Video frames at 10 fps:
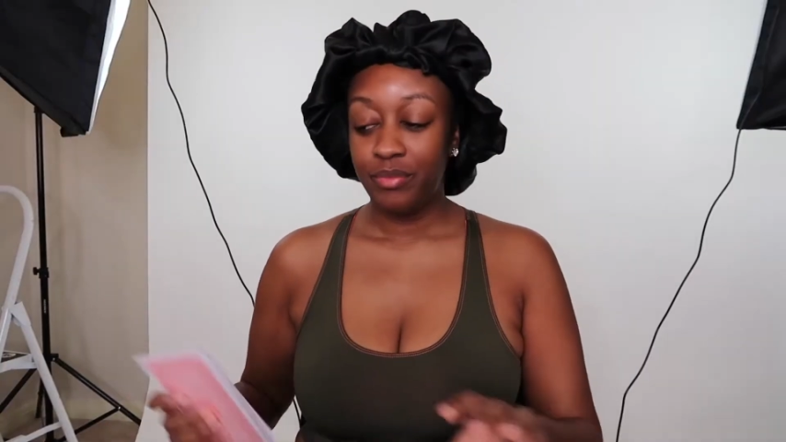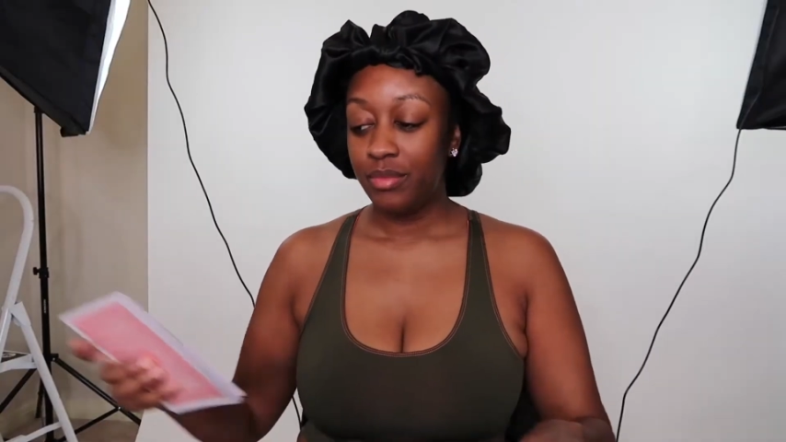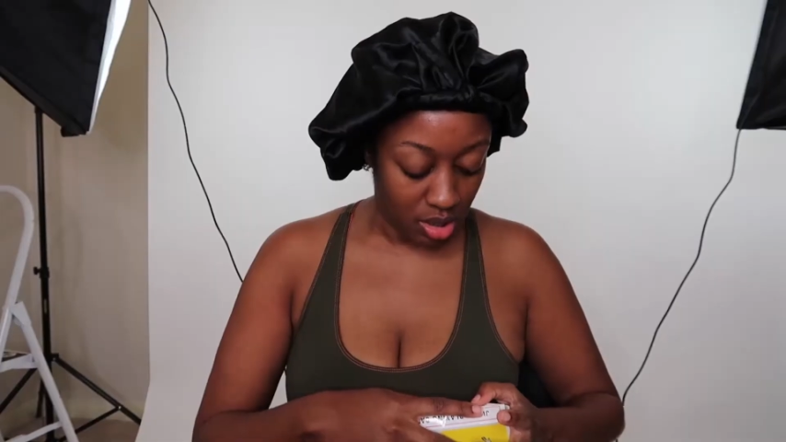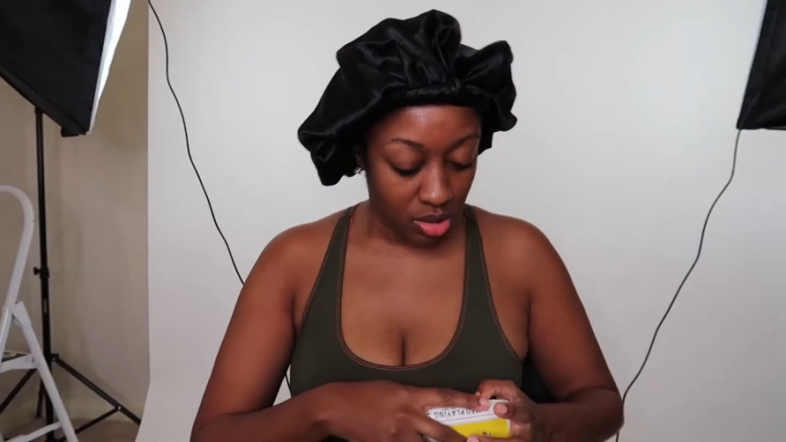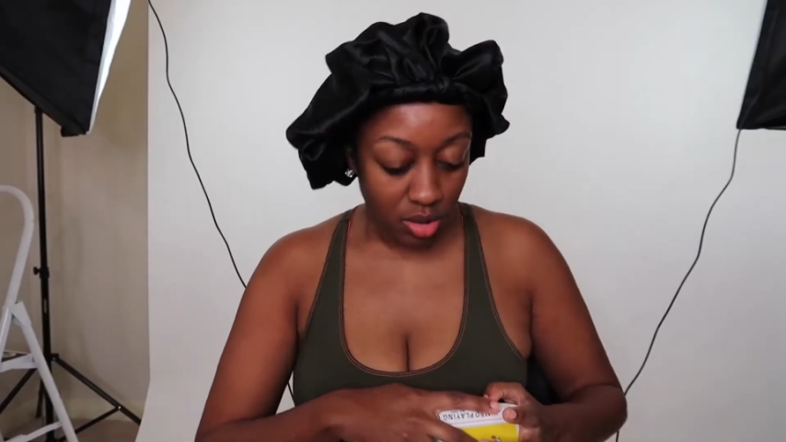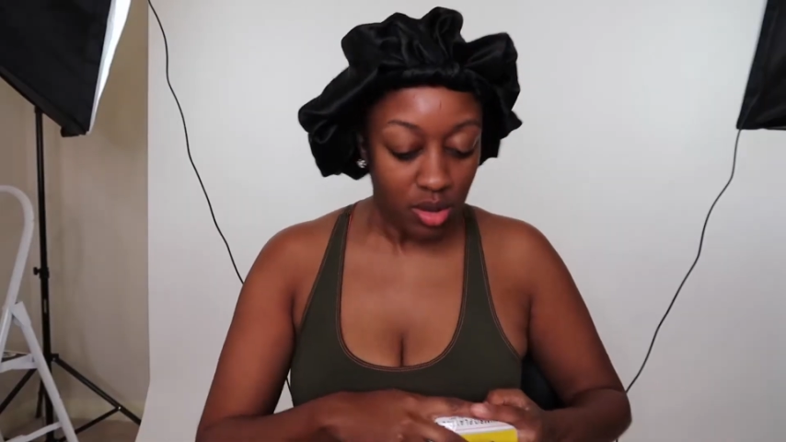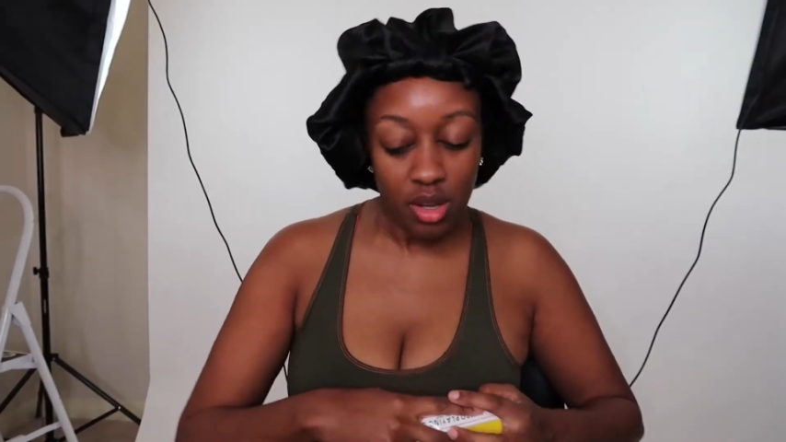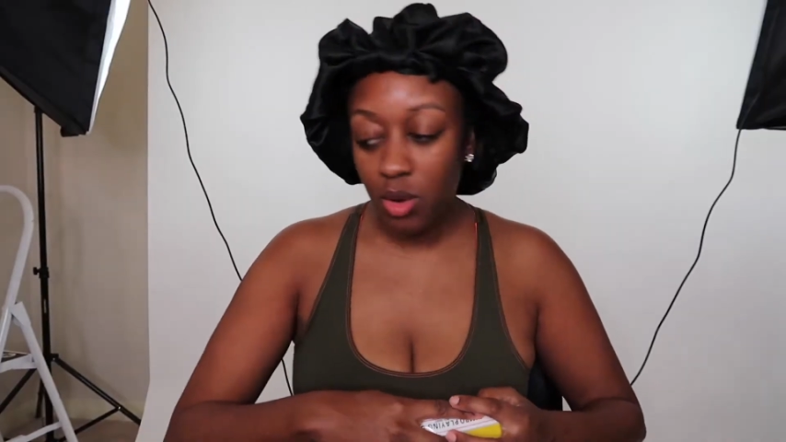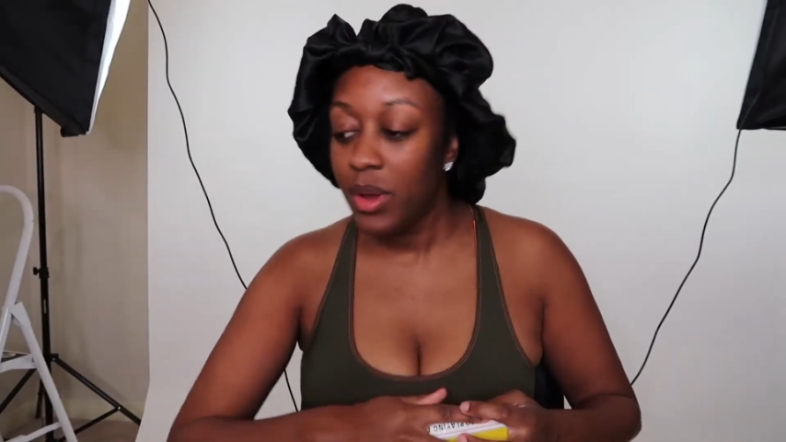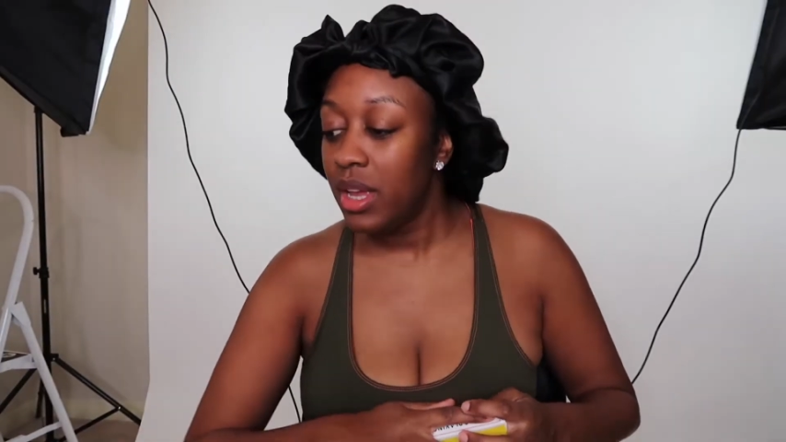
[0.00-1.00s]
And do the
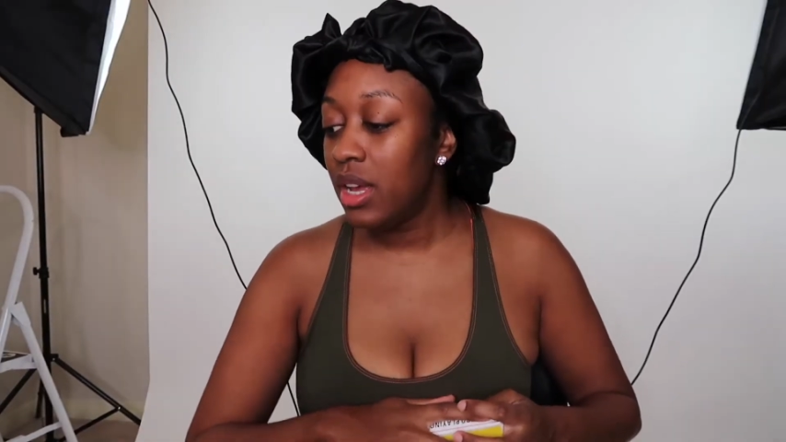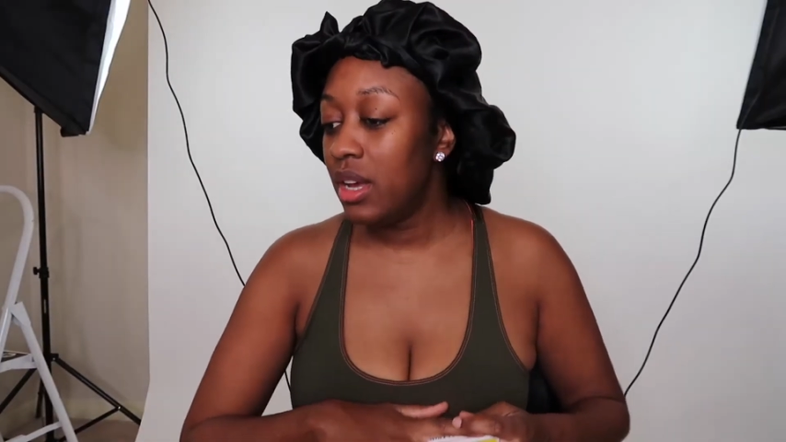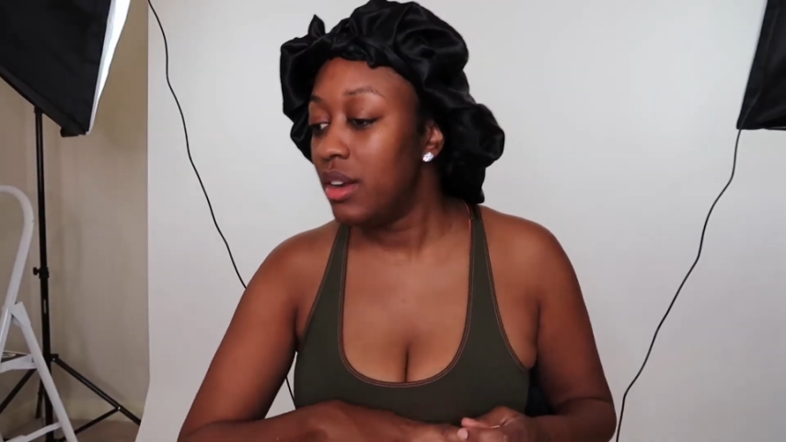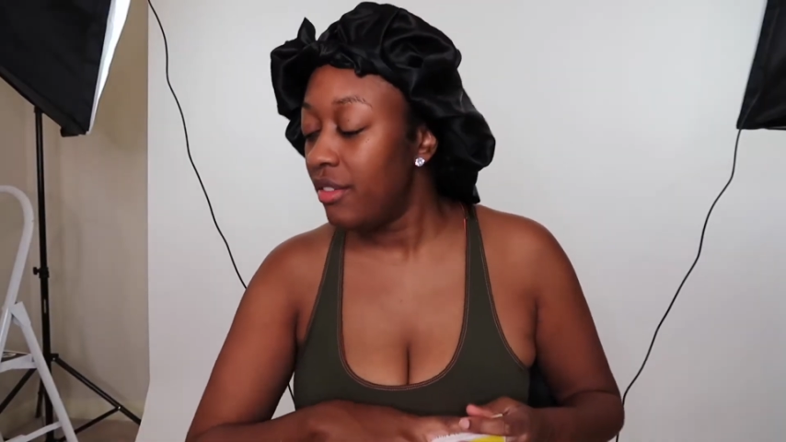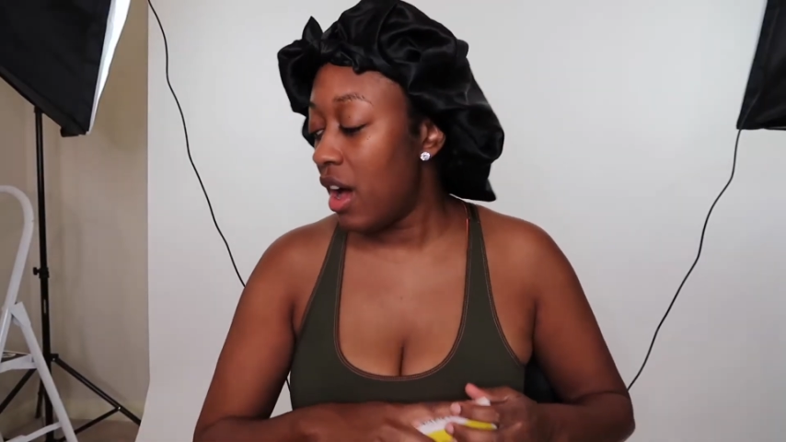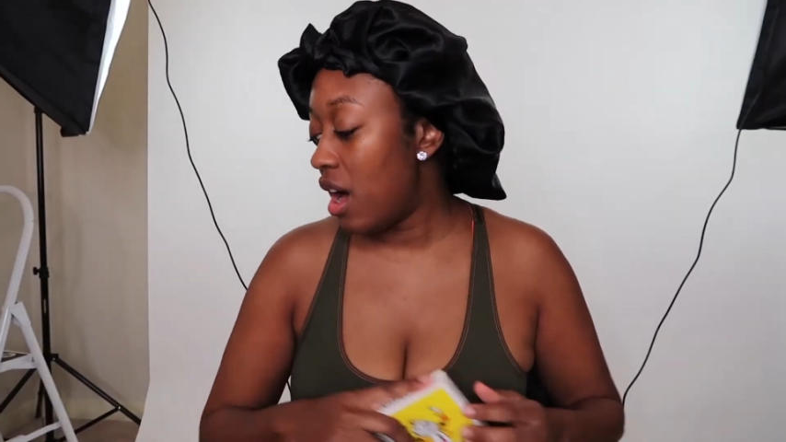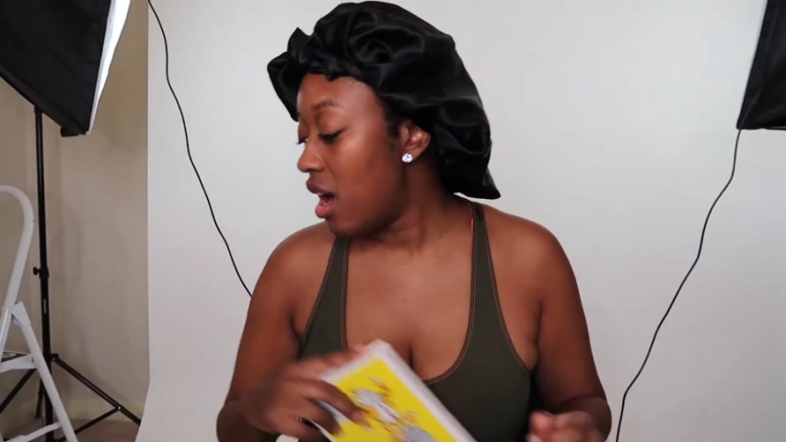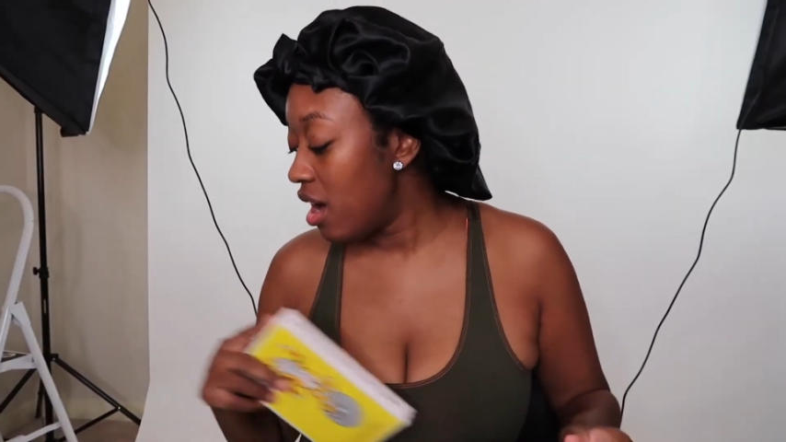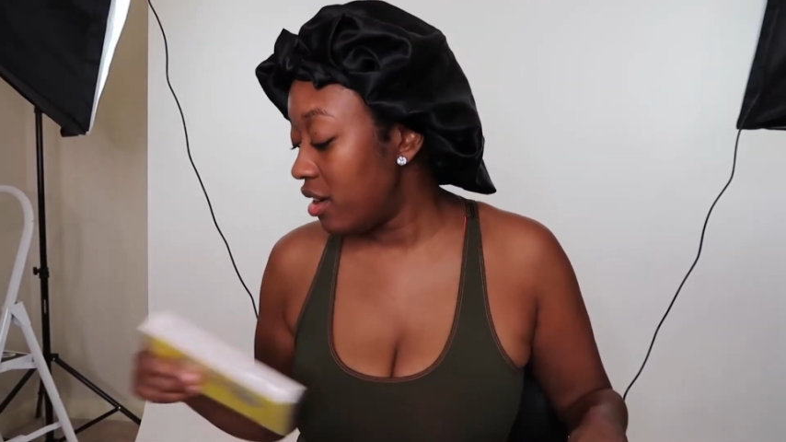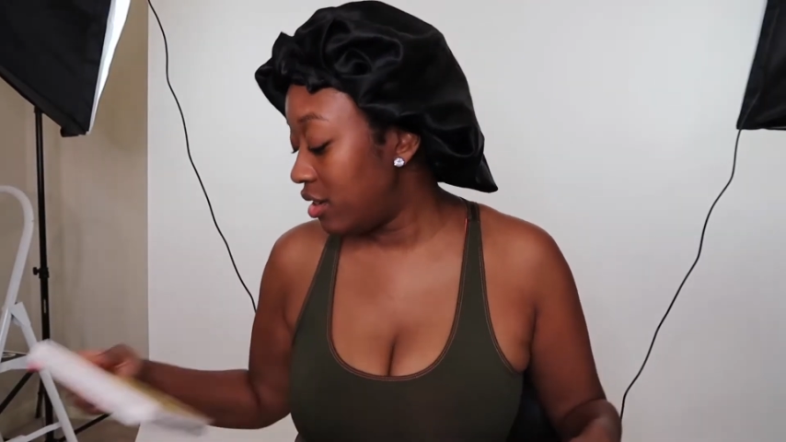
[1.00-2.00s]
Queen of
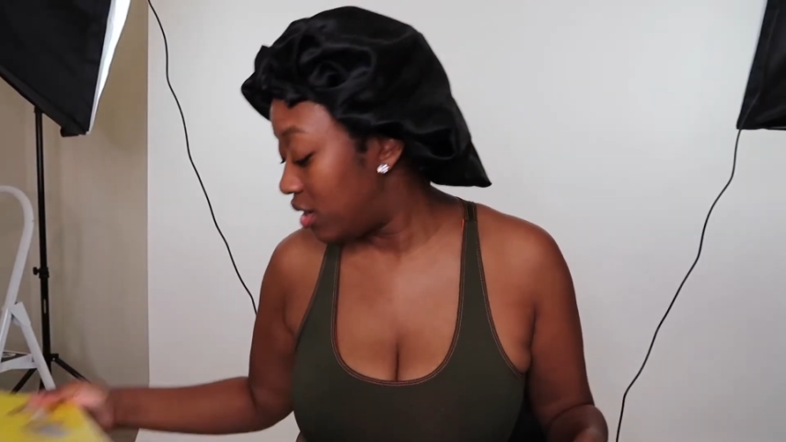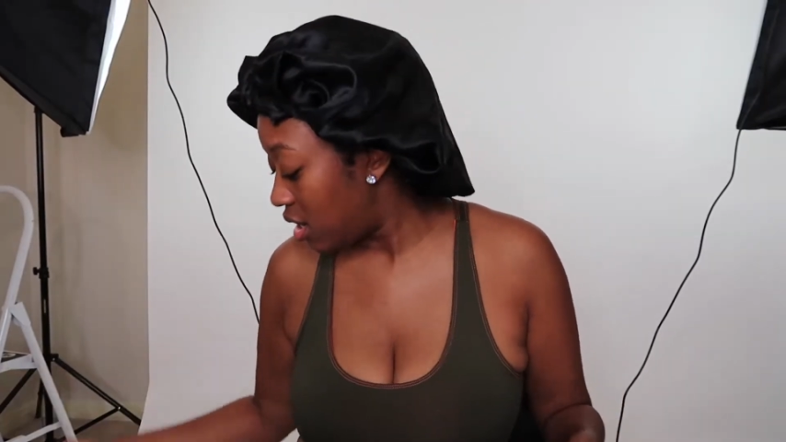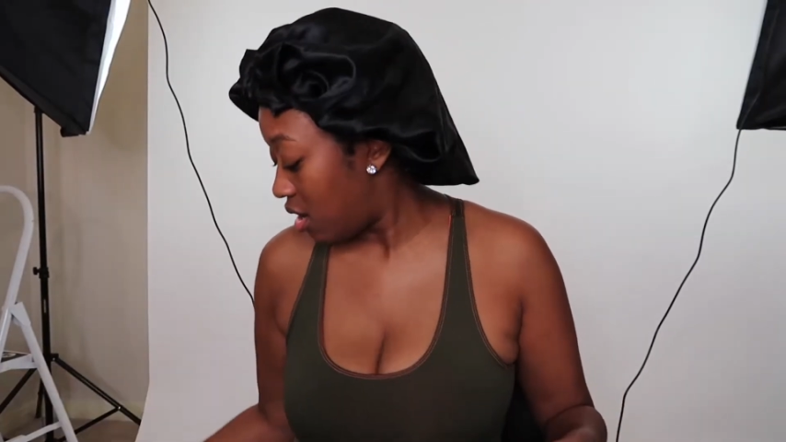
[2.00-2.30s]
Hearts,